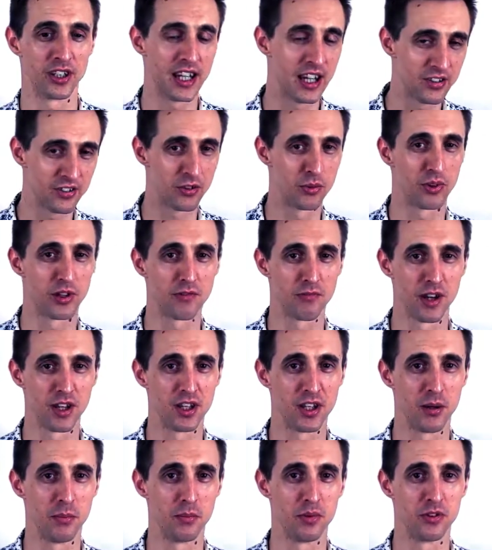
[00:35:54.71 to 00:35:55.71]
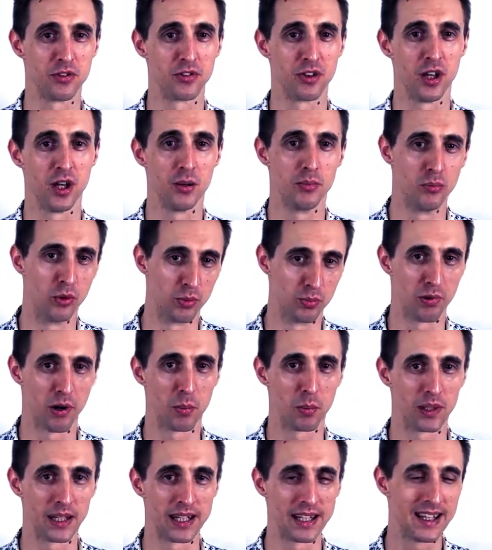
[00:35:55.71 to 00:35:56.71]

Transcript: Yes, you want to run numbers more properly.